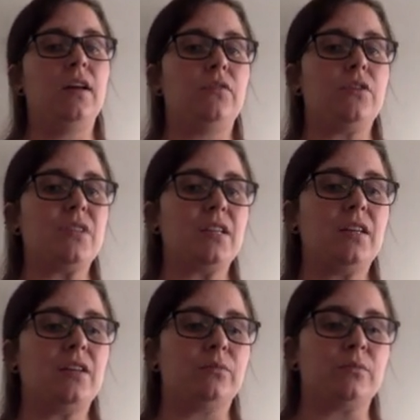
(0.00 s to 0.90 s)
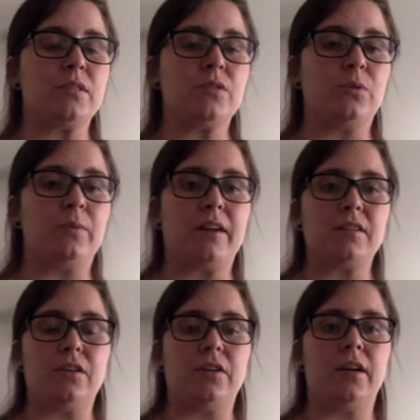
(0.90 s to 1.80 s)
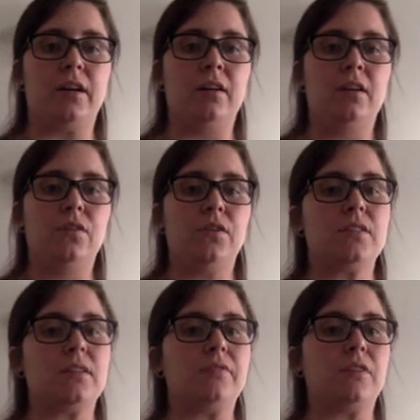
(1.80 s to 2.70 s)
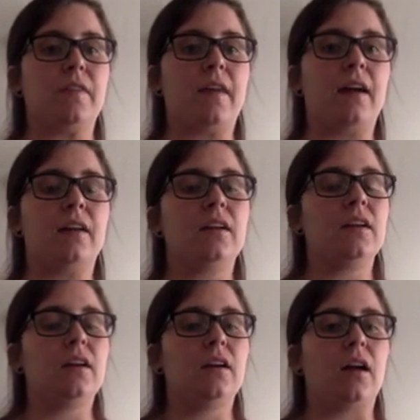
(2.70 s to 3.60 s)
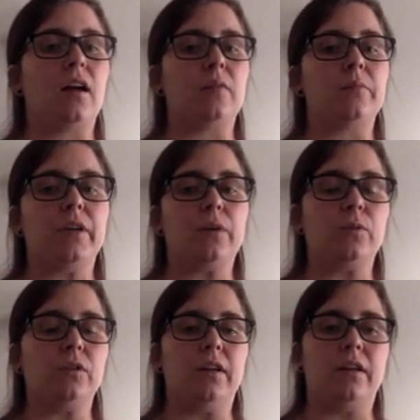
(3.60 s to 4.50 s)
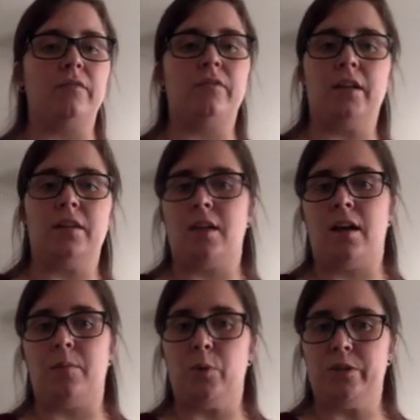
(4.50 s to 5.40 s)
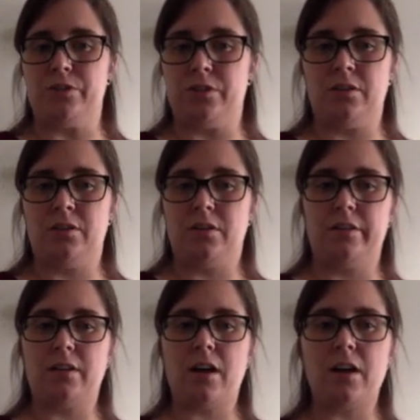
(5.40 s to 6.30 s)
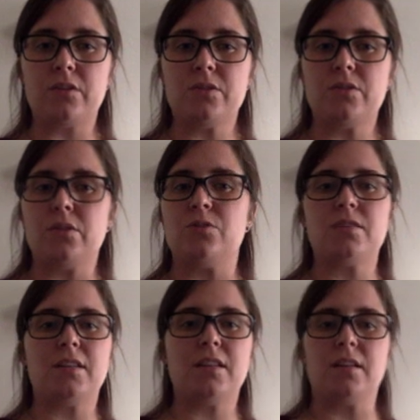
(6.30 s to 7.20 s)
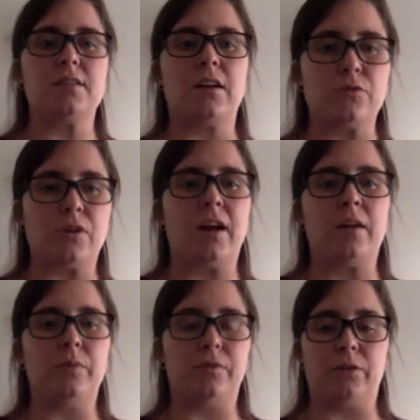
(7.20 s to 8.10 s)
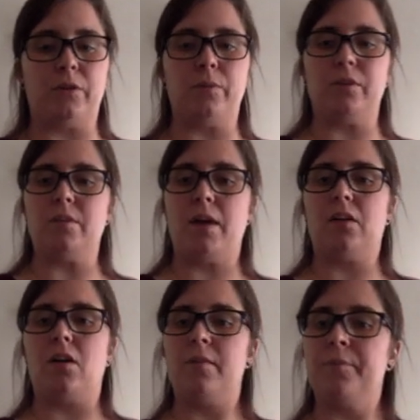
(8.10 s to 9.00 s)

If there's any residual bacteria that's left on that, it will live in that moisture on the goggles, so just let things air dry before you put them back on.